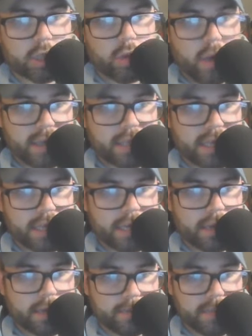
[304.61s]

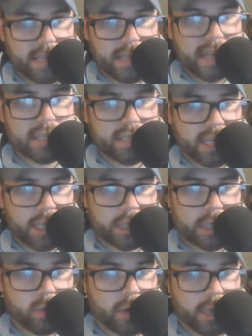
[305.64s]

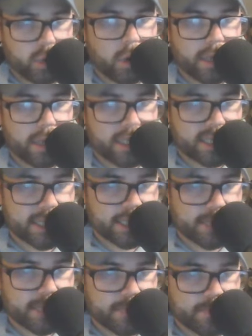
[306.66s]
2019-2020
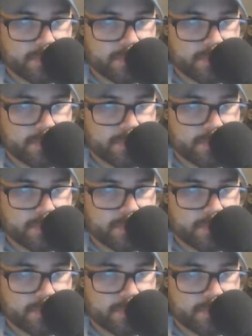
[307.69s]
season,